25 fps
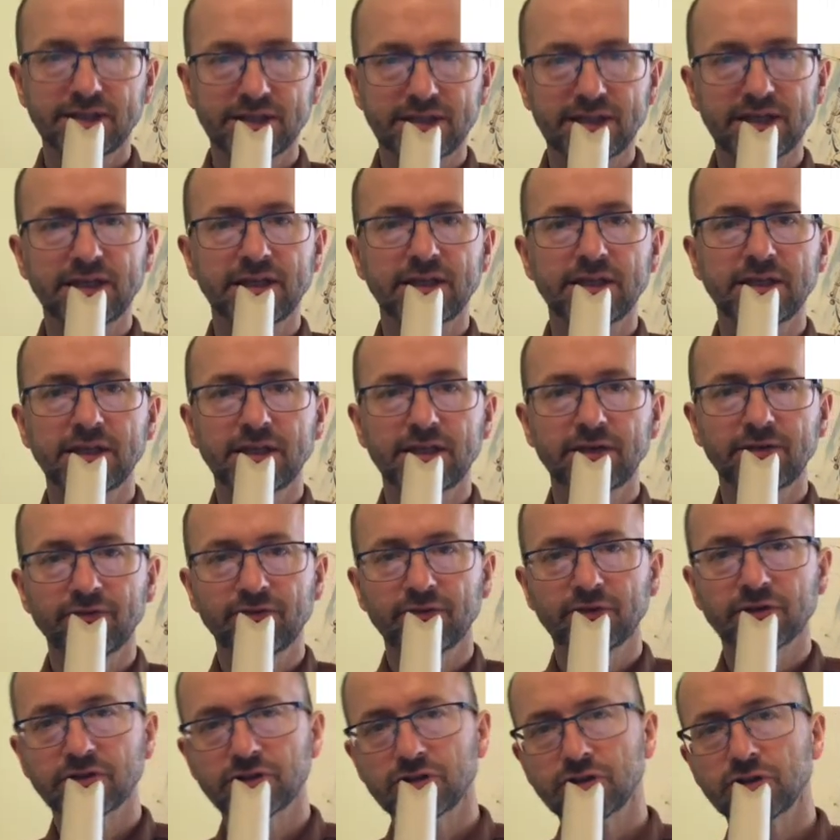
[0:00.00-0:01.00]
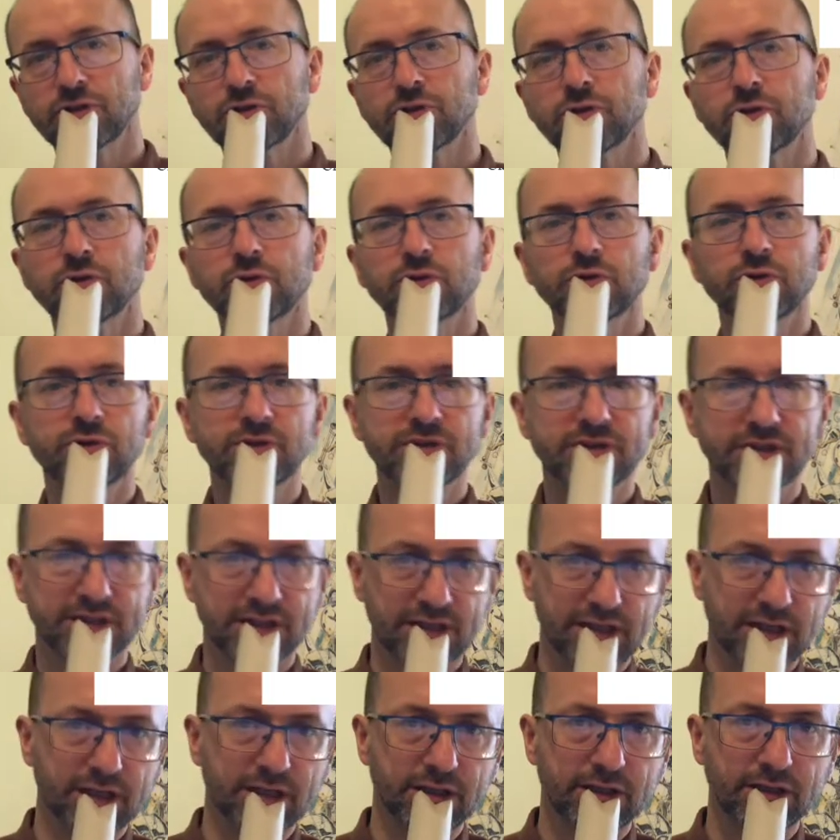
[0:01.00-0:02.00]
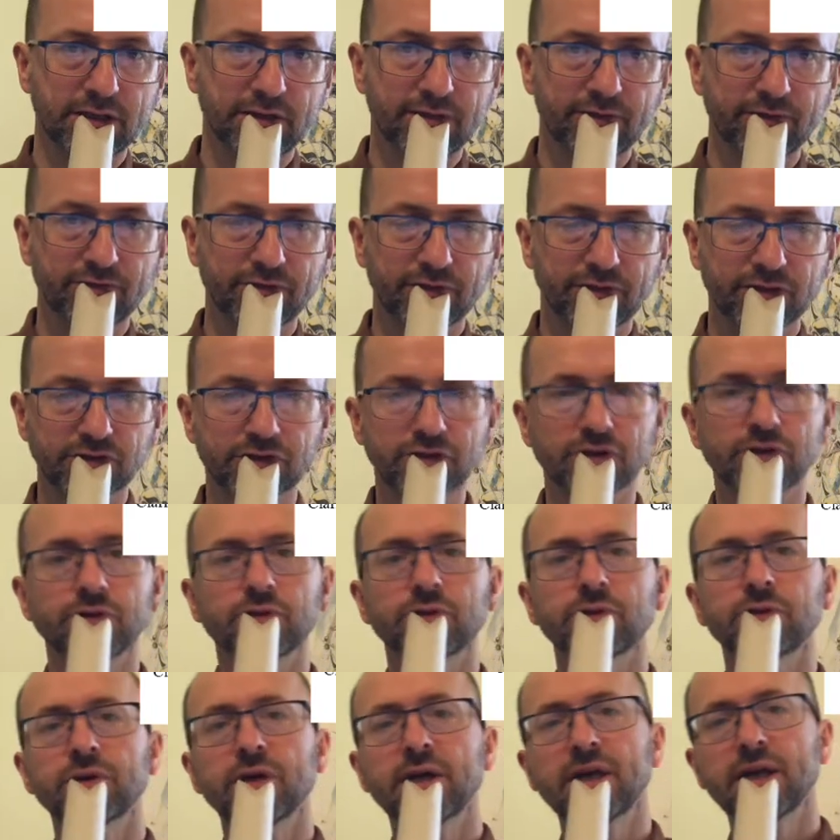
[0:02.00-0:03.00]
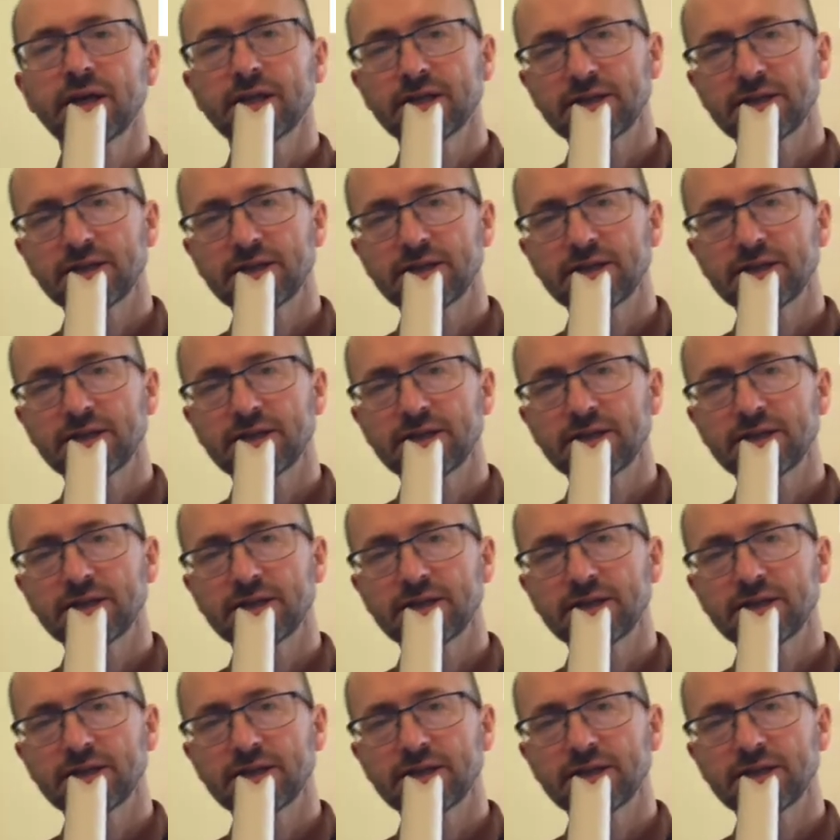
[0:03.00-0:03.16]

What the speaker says: D for 2, C for 2,